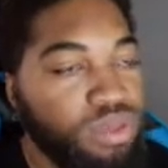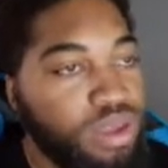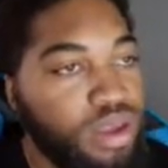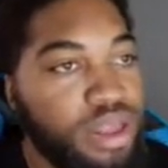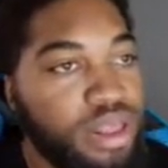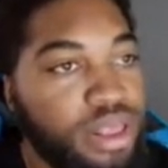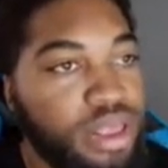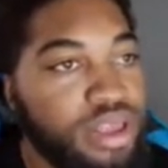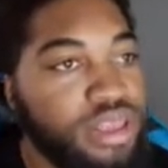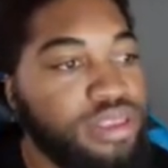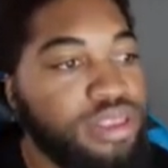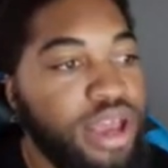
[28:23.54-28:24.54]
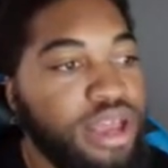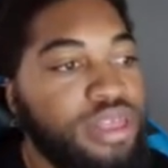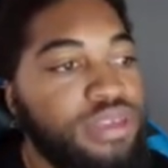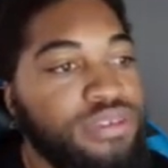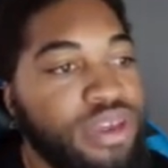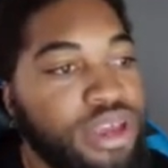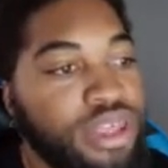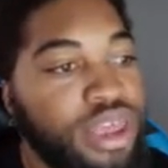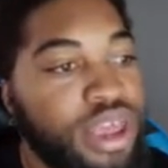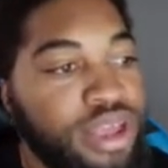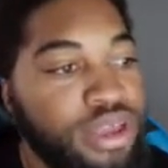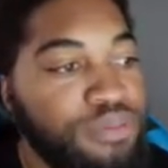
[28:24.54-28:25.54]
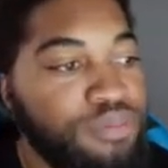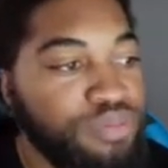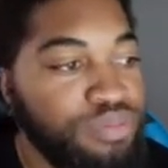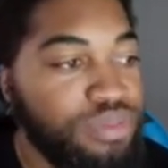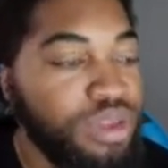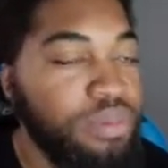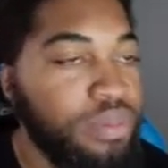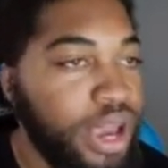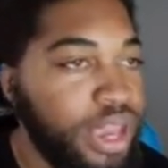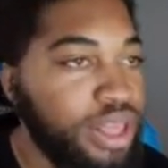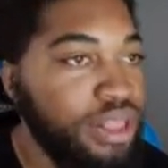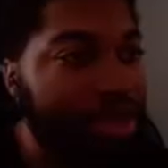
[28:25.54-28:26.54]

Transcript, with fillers: it'll, it's likely say that you might need